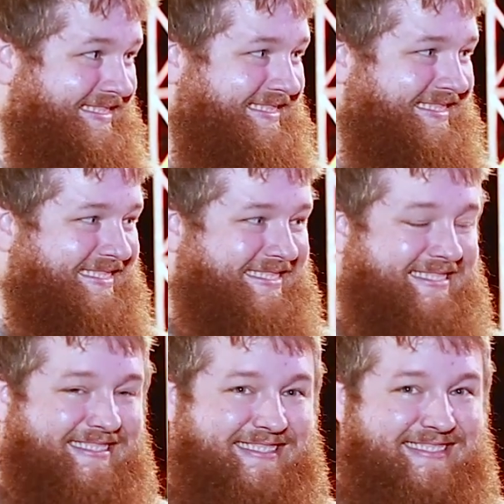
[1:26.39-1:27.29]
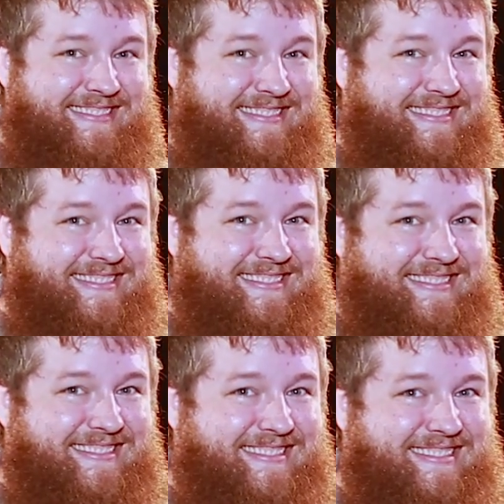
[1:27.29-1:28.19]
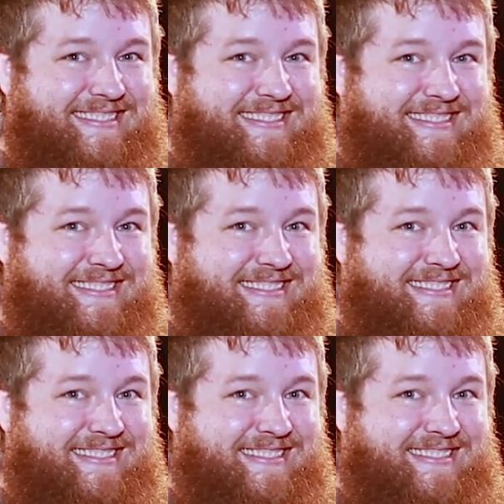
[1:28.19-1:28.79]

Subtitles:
No words are spoken by the person on screen.